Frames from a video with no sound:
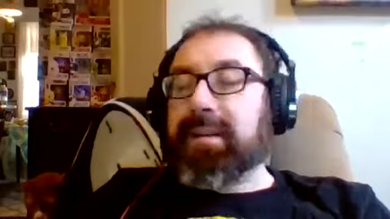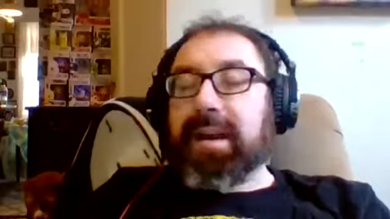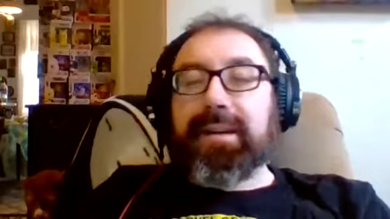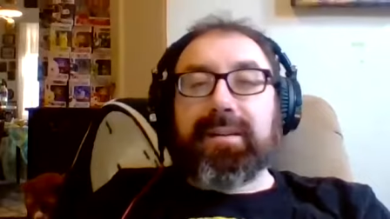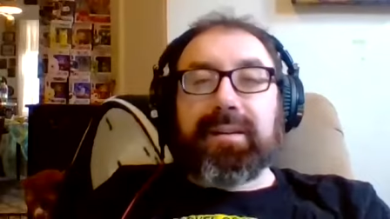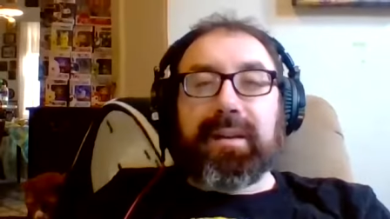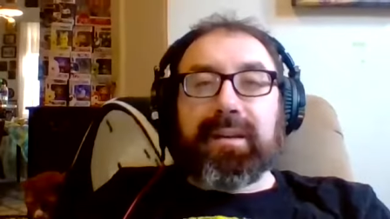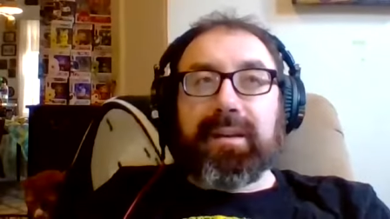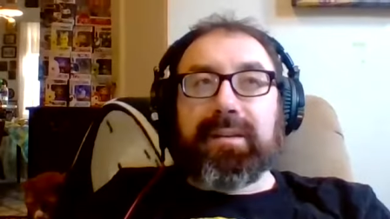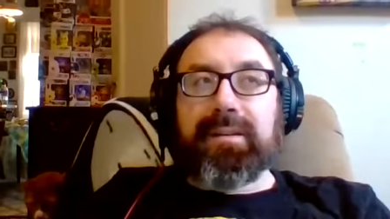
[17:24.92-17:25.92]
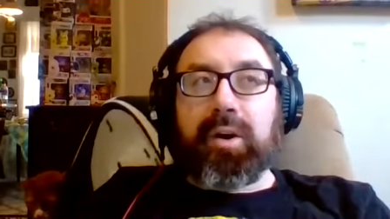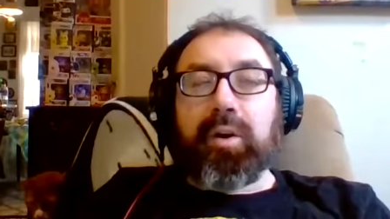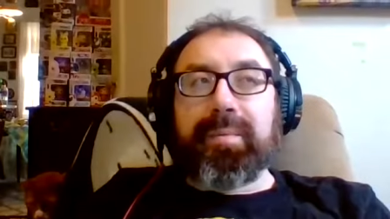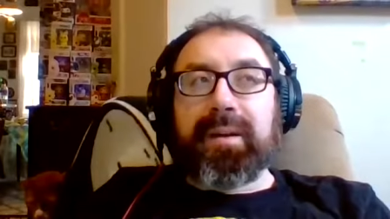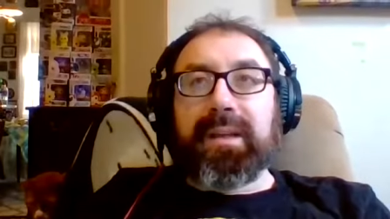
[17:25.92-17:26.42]
tiger thing is
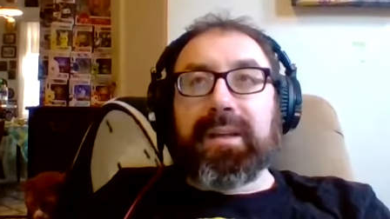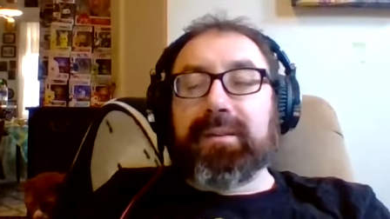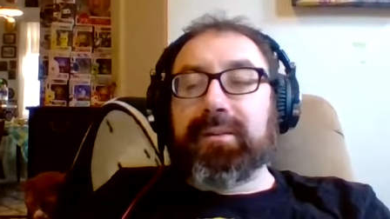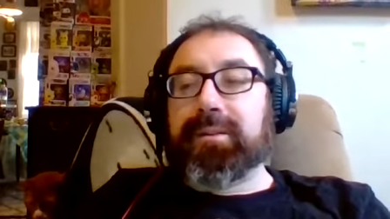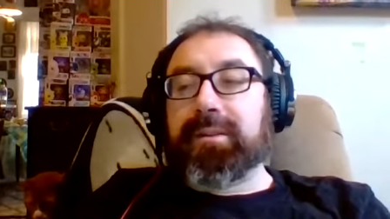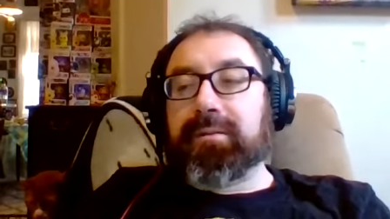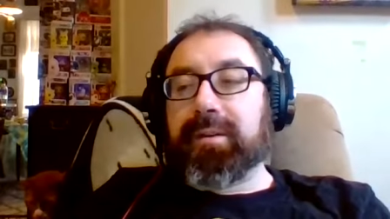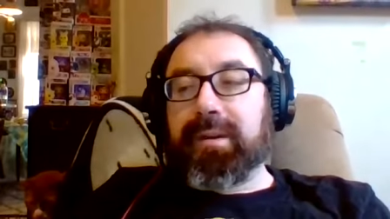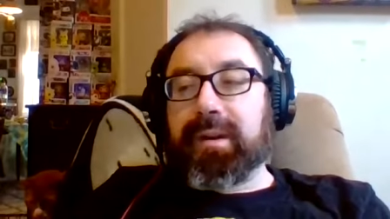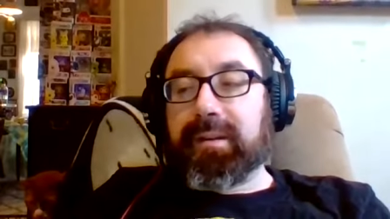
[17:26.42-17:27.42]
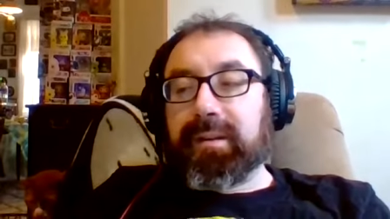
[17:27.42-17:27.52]
open yeah. even during the corona.